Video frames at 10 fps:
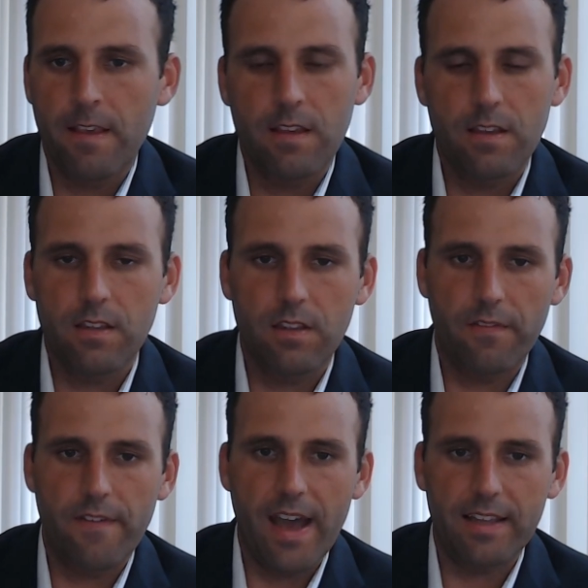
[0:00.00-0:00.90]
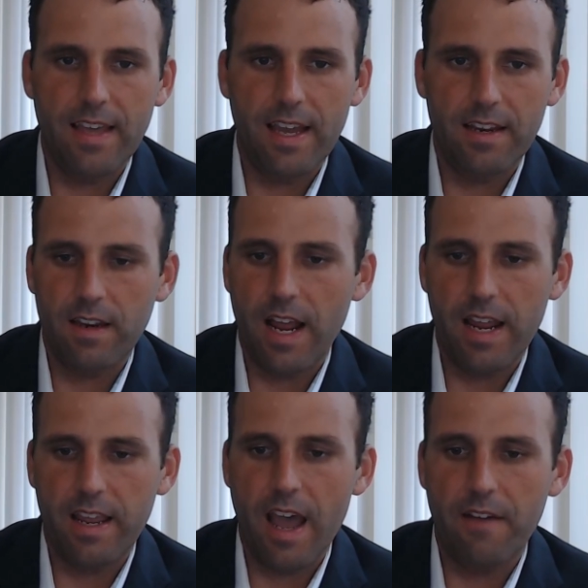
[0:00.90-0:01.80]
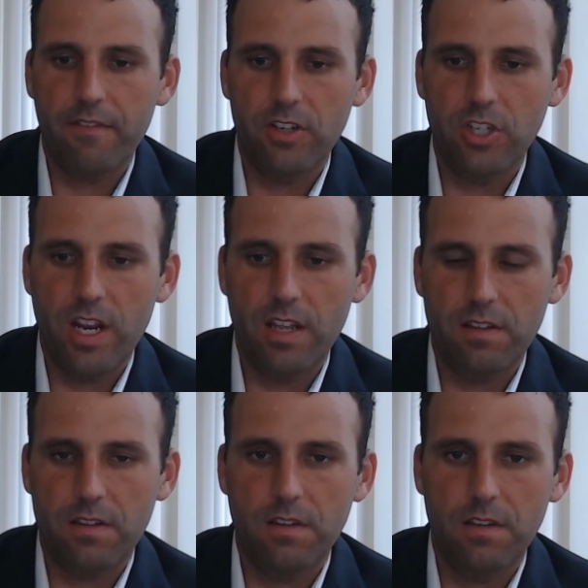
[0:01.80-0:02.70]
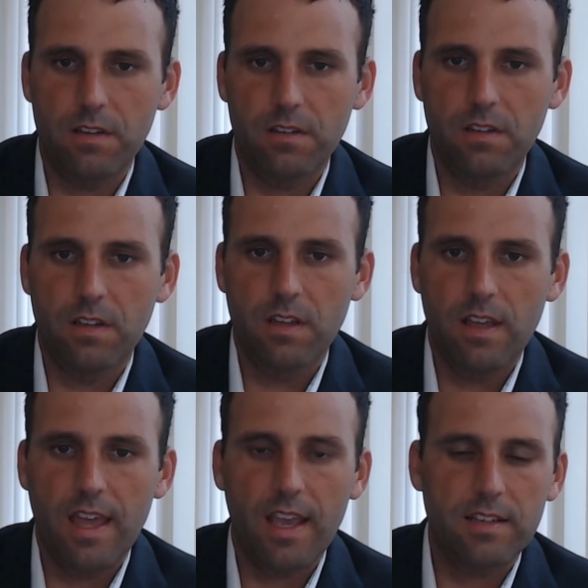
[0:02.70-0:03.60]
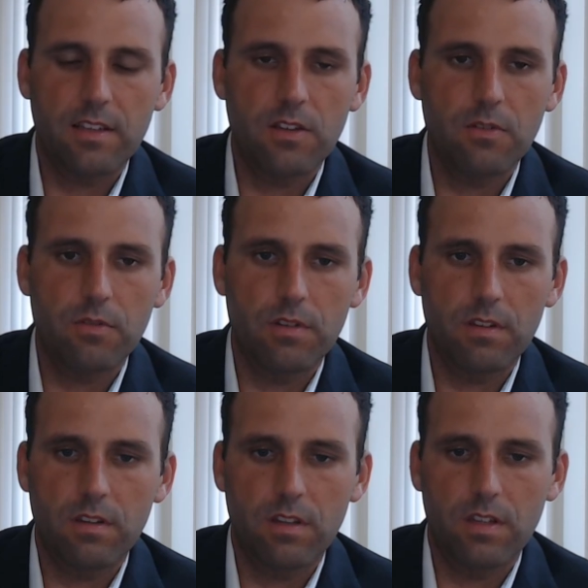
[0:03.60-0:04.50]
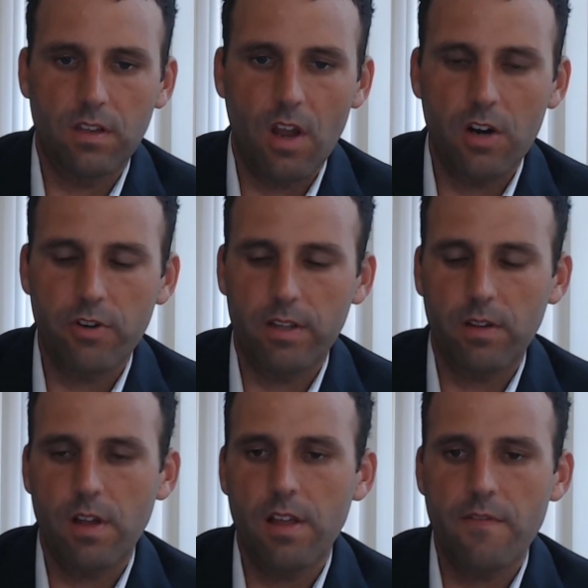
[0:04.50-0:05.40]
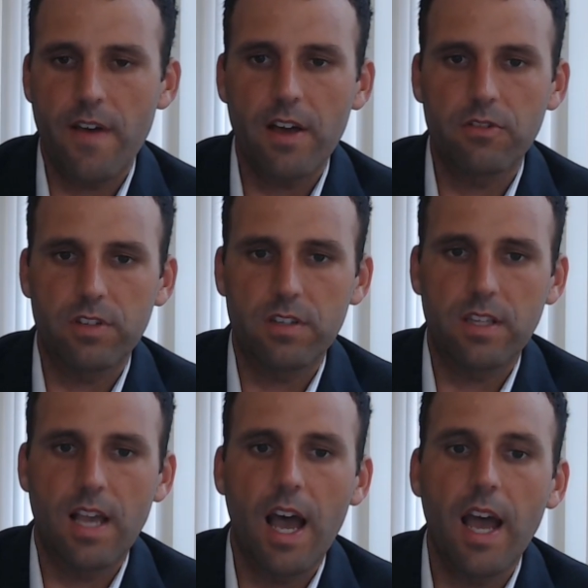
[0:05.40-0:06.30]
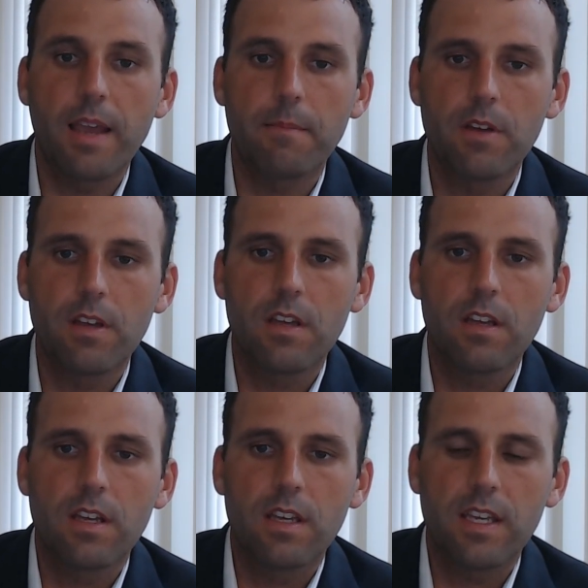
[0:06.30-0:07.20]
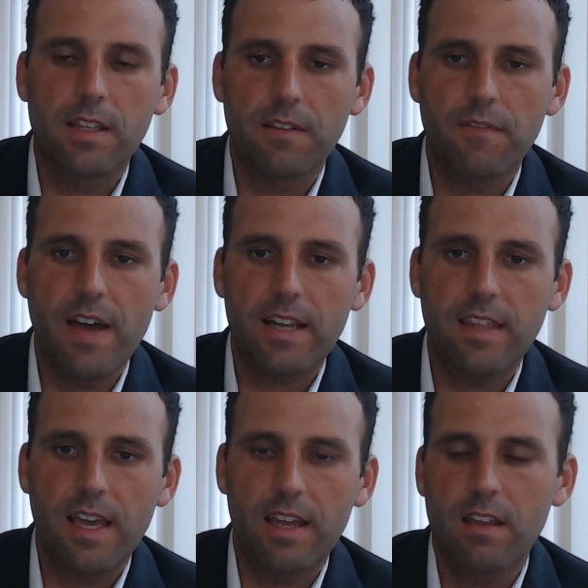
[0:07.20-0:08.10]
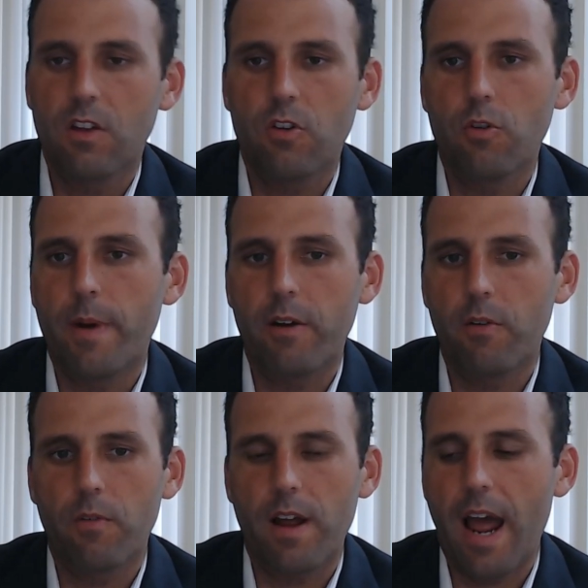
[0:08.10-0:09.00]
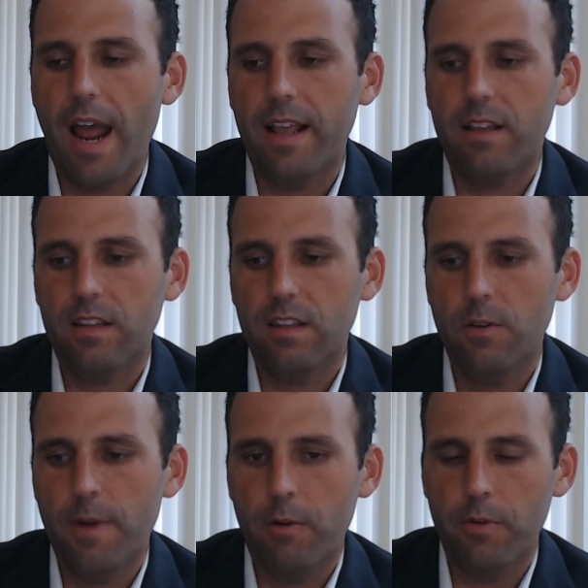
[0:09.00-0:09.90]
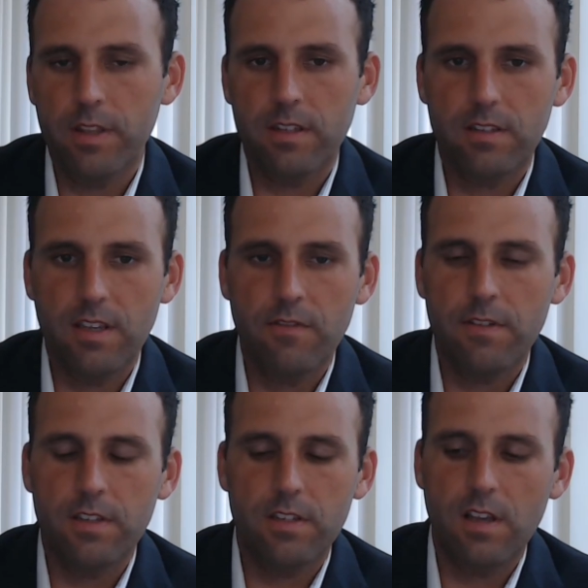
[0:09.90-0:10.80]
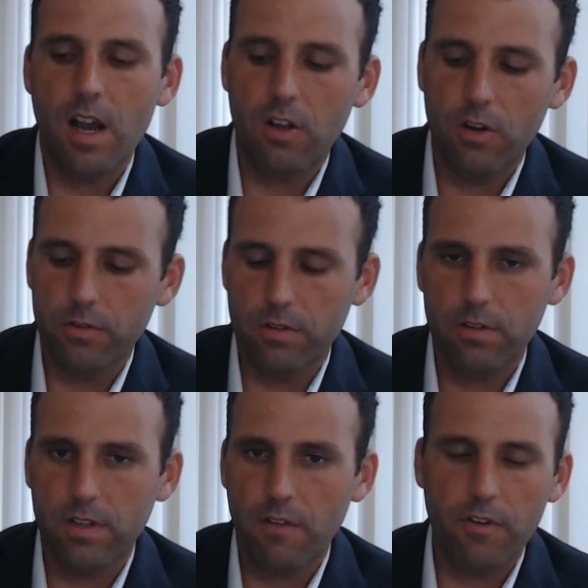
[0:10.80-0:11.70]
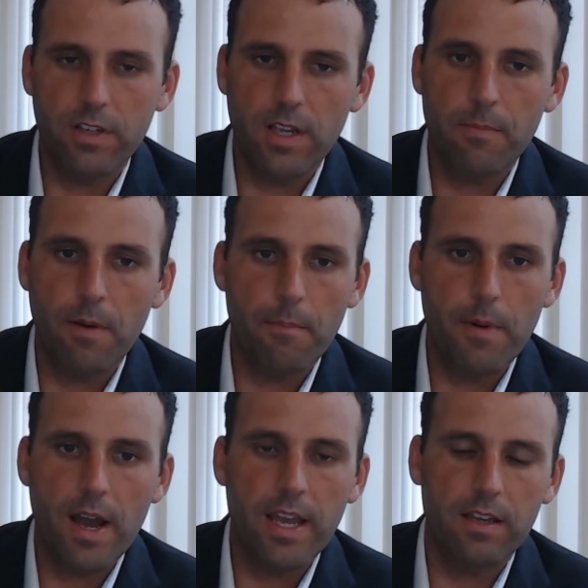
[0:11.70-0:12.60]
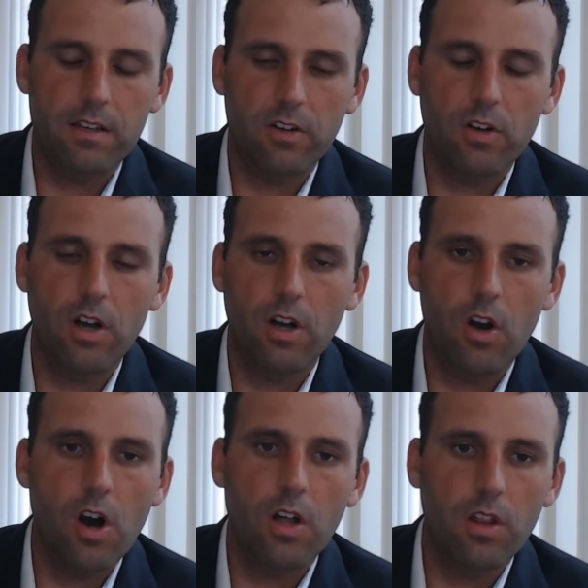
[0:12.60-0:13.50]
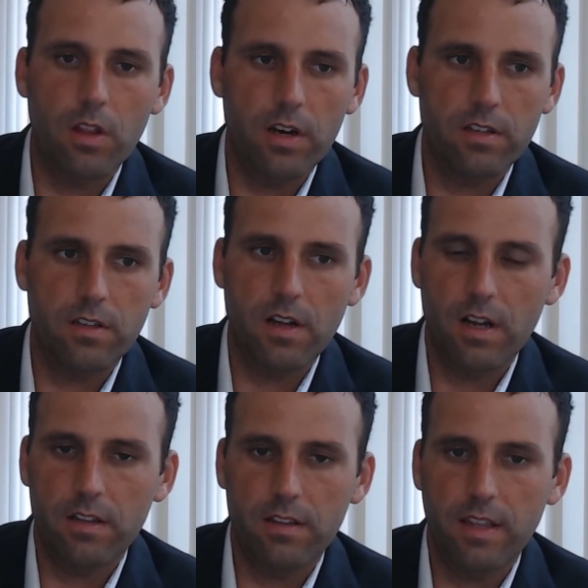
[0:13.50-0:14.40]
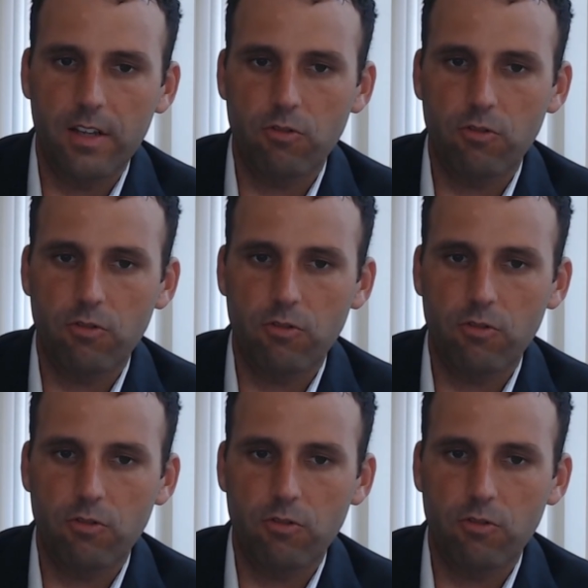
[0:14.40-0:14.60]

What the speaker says: the fact that I have a chance to execute this contract. A lot of the value is just the time. It's the fact that no matter no matter what this, even if the stock goes, say for example, I'm buying a call on a stock that's trading